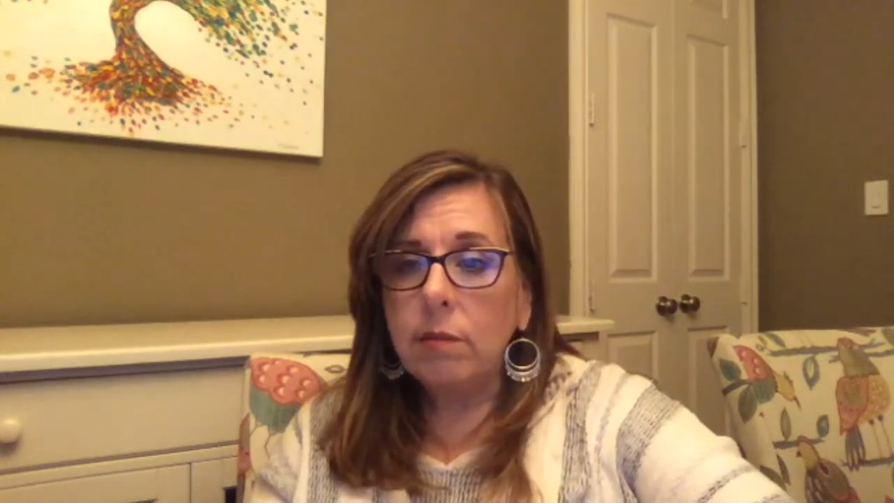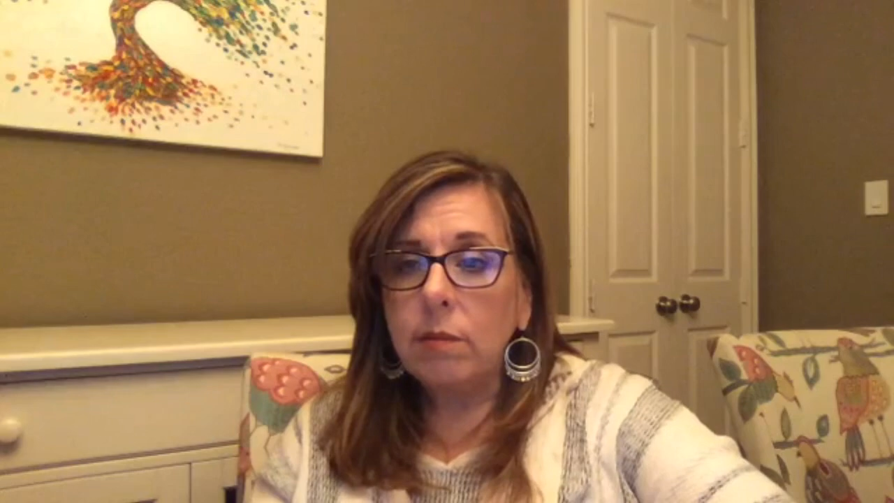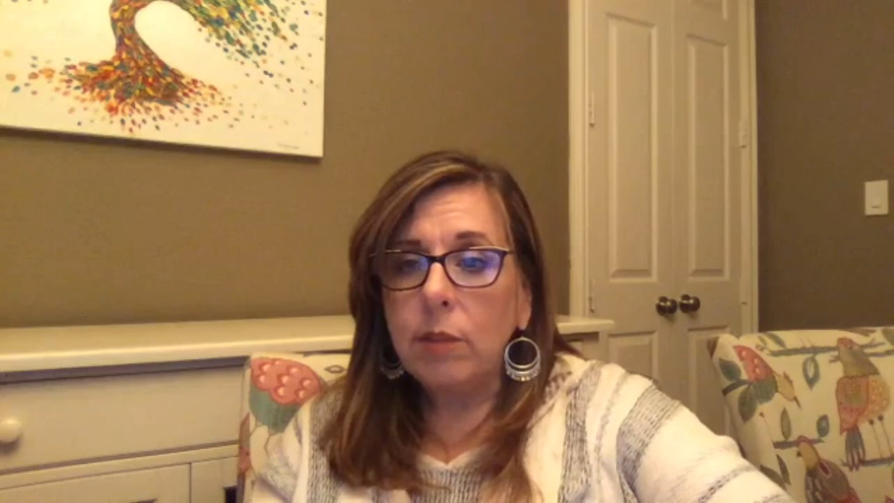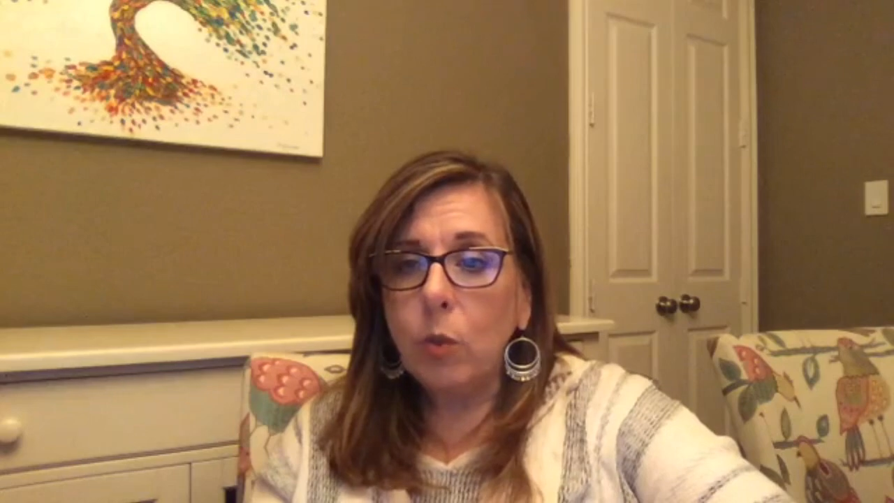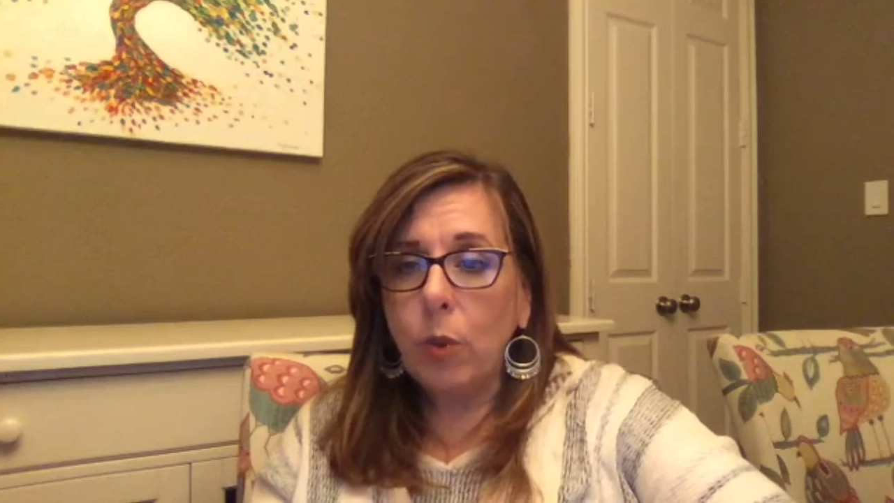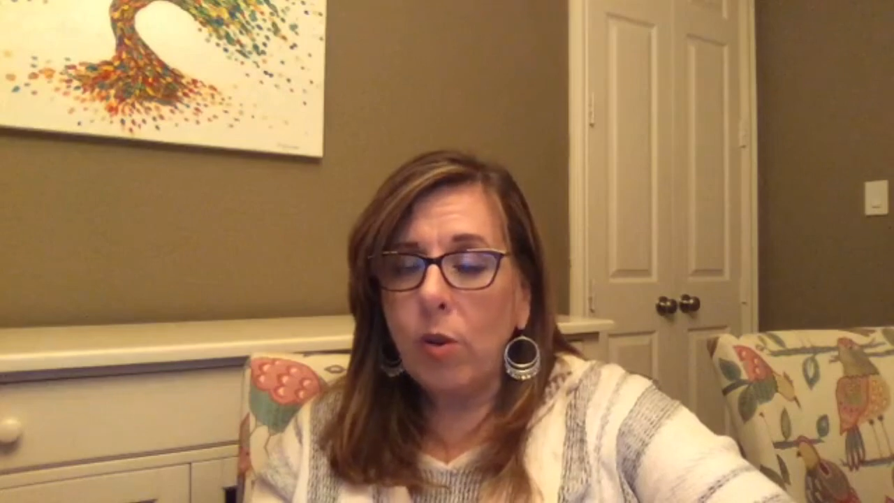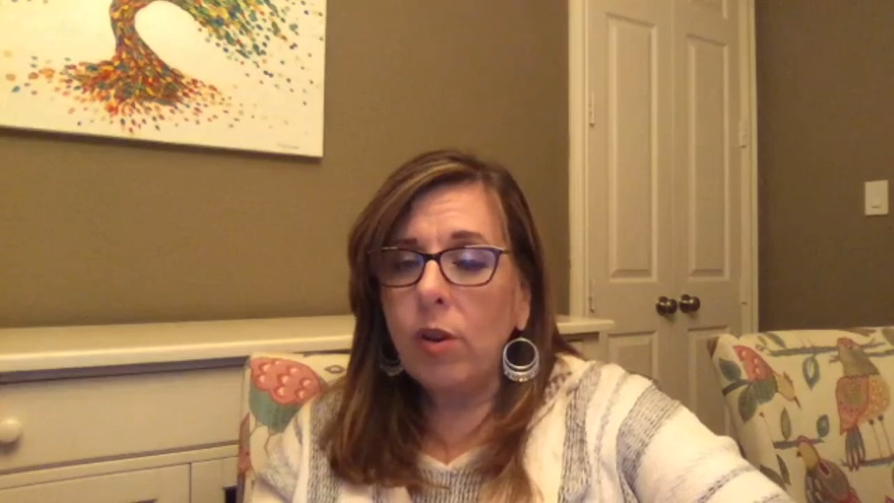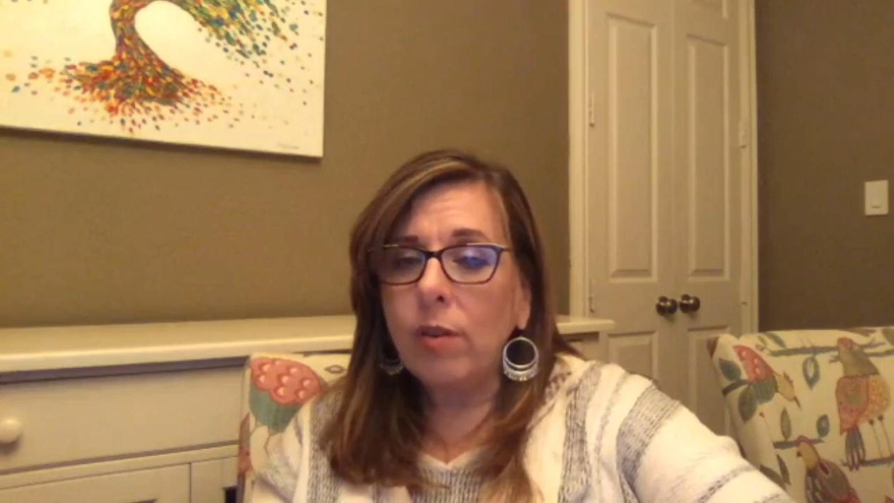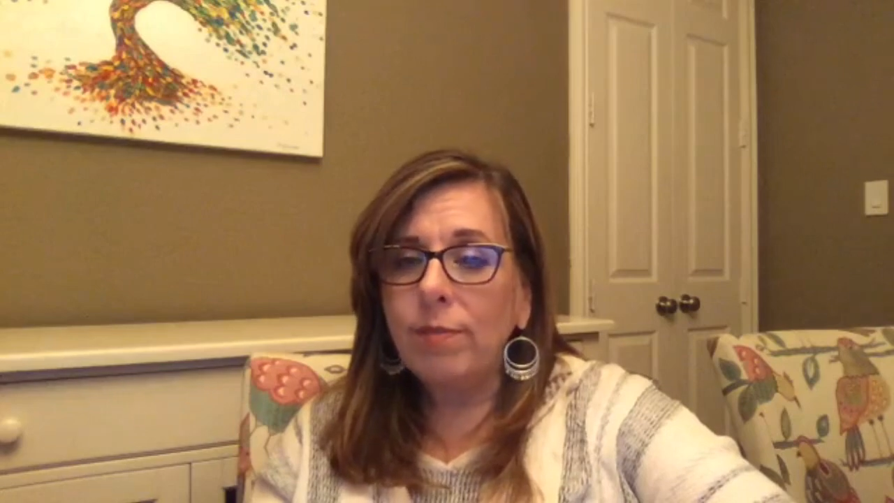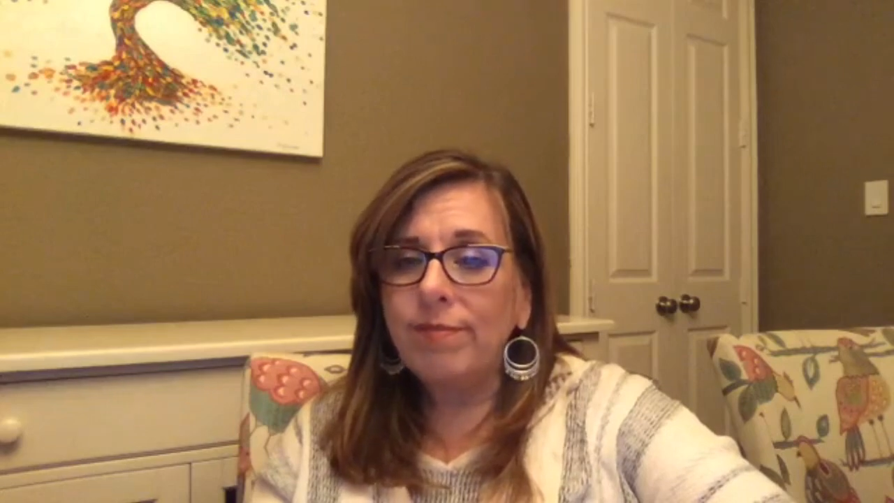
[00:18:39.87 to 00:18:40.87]
You're
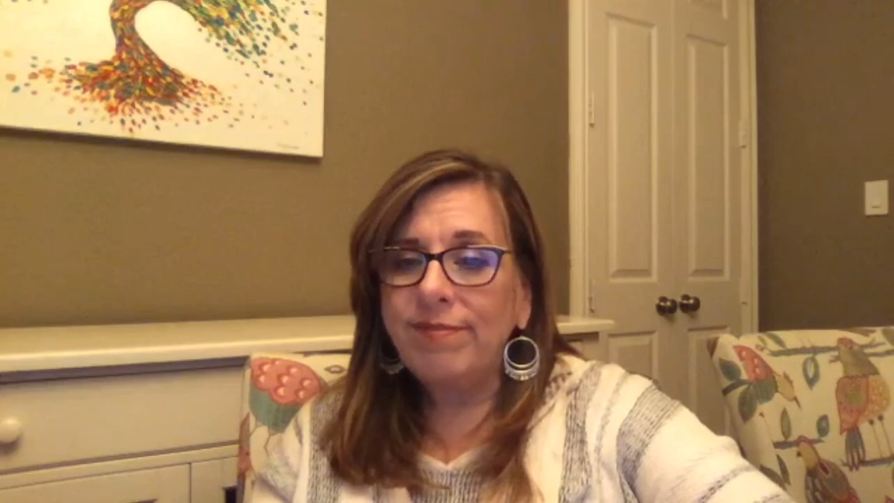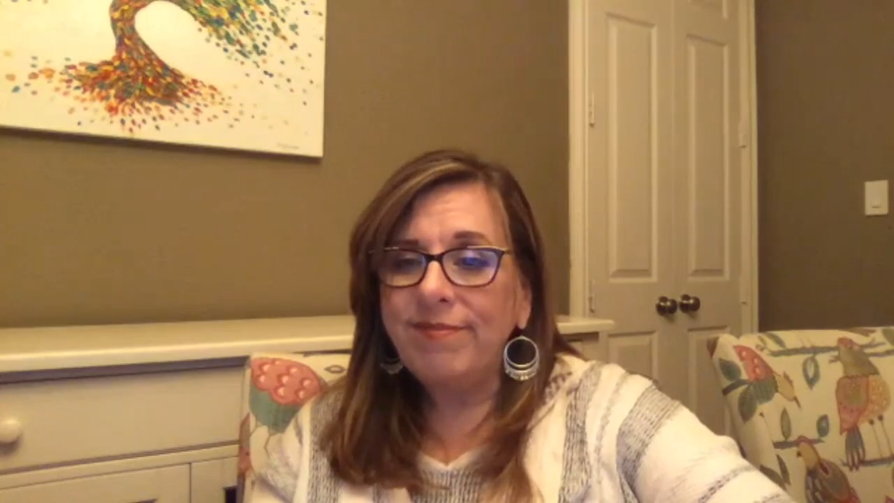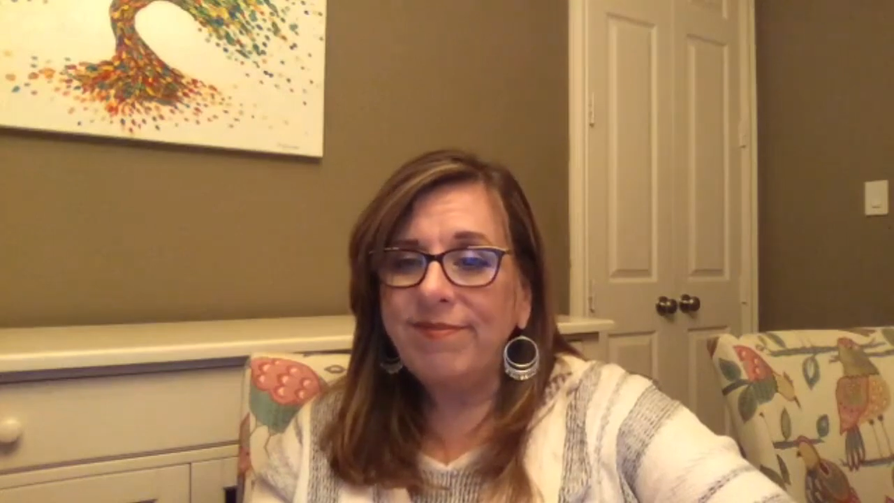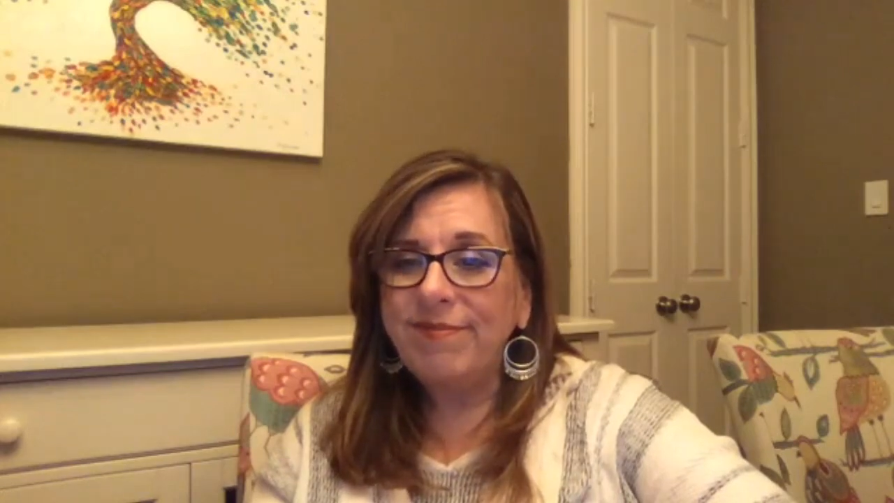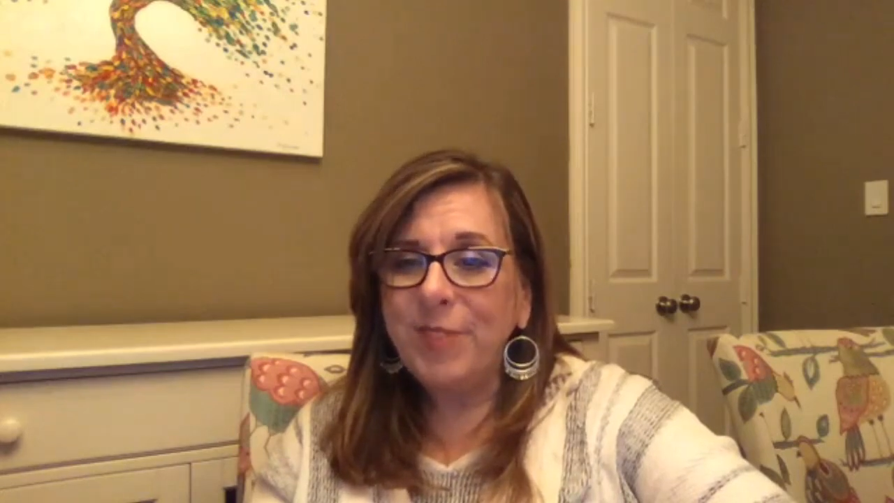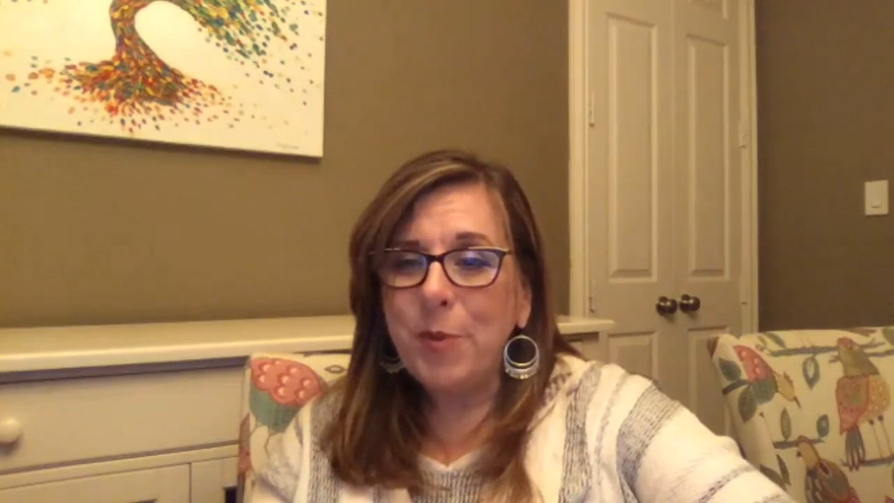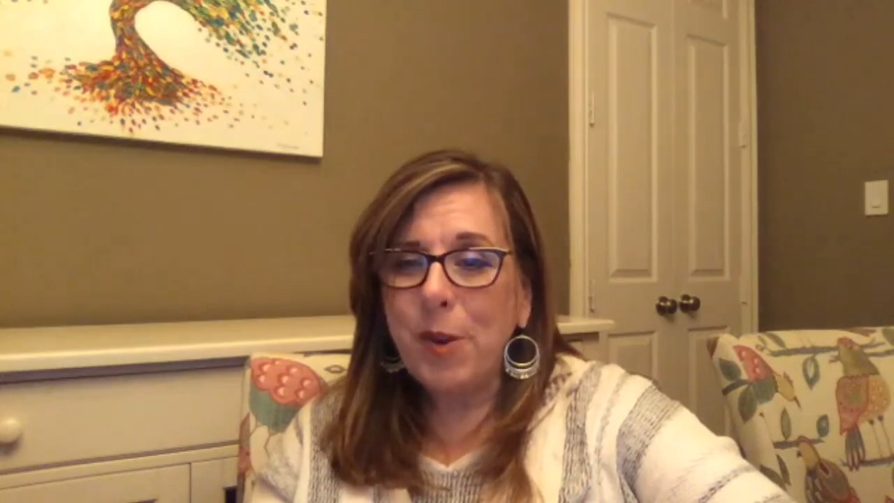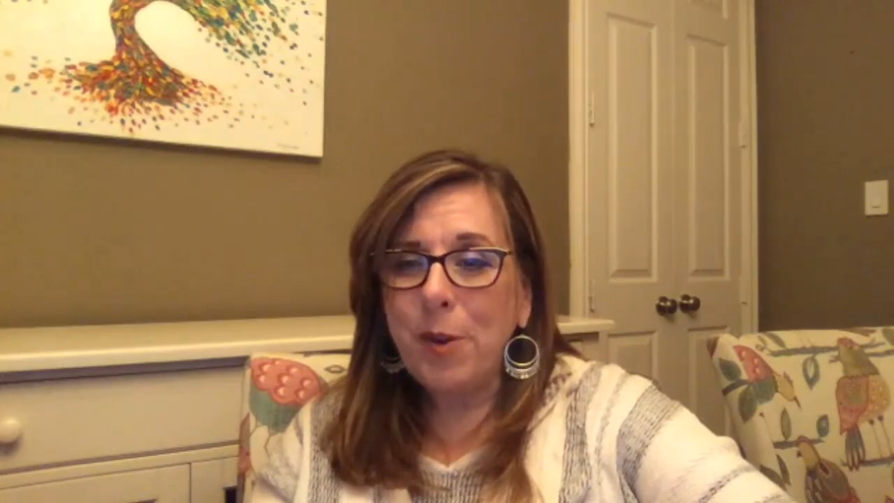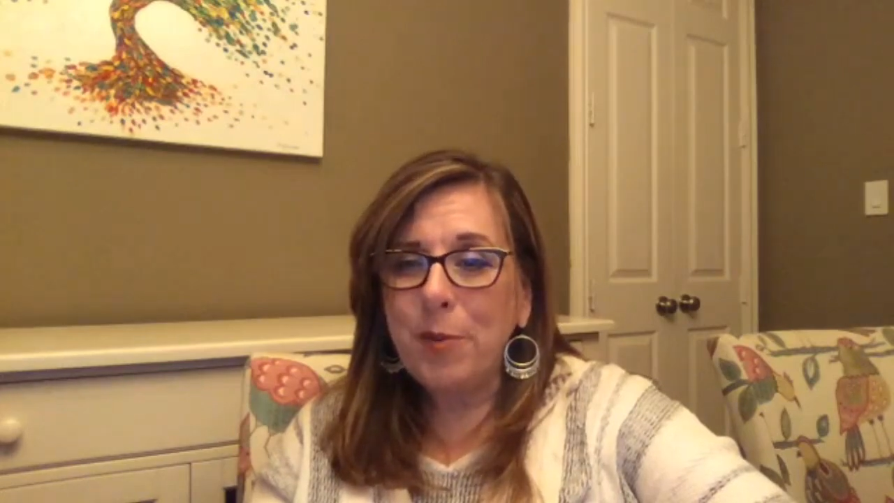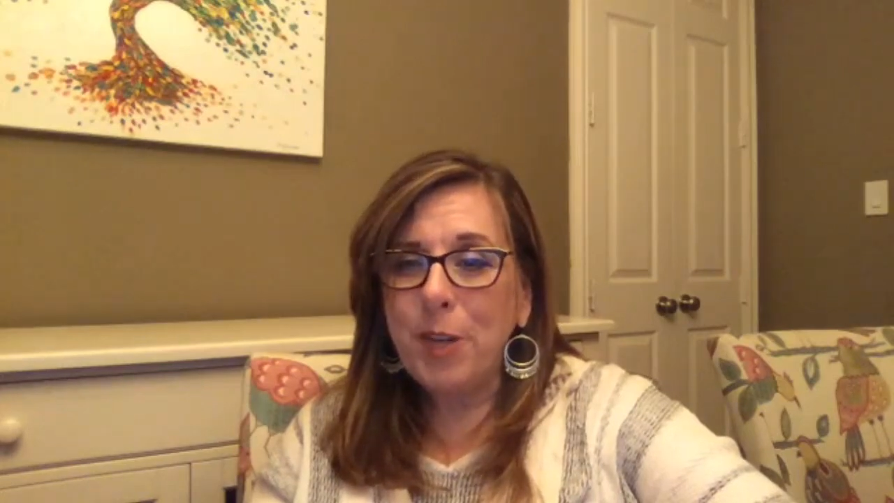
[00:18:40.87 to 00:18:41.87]
welcome. You're
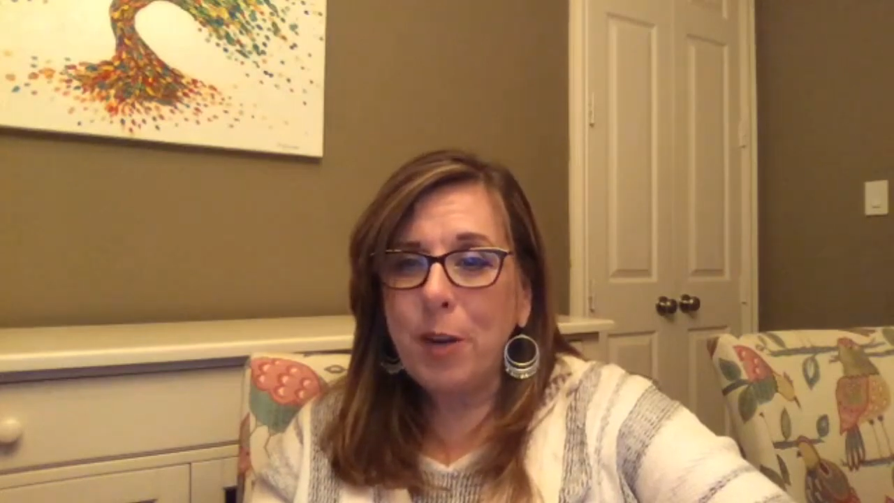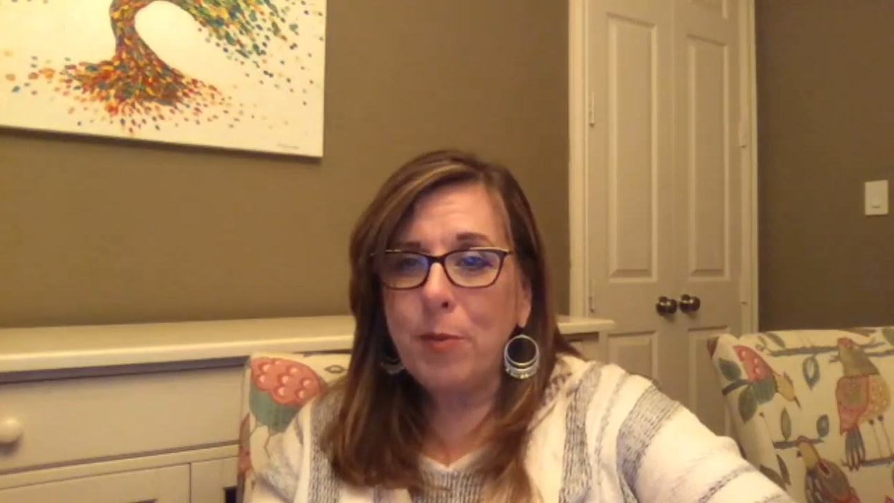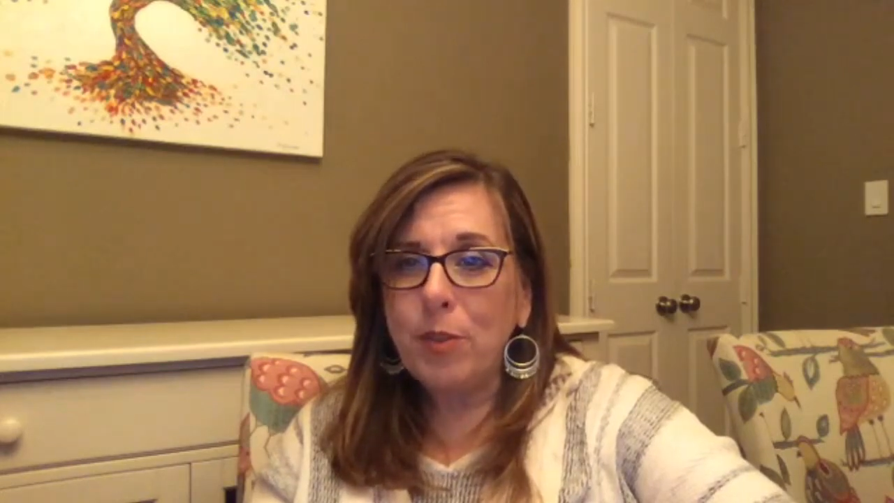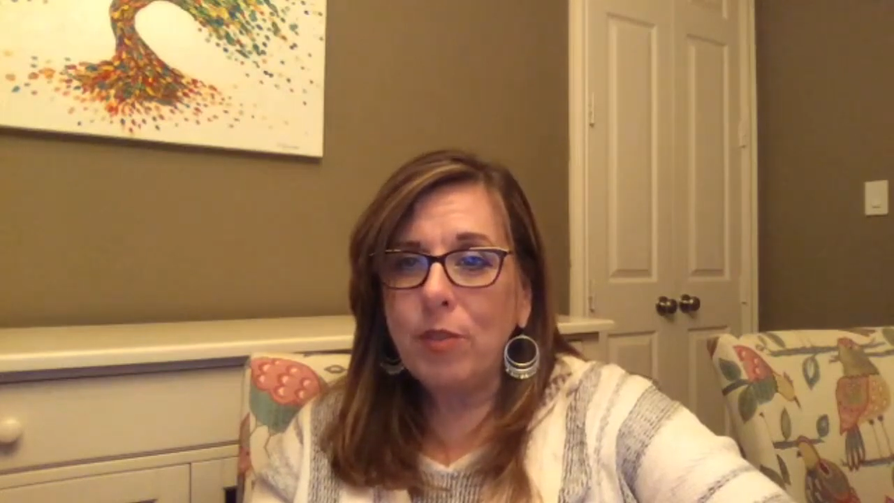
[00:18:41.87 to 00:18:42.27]
welcome, James.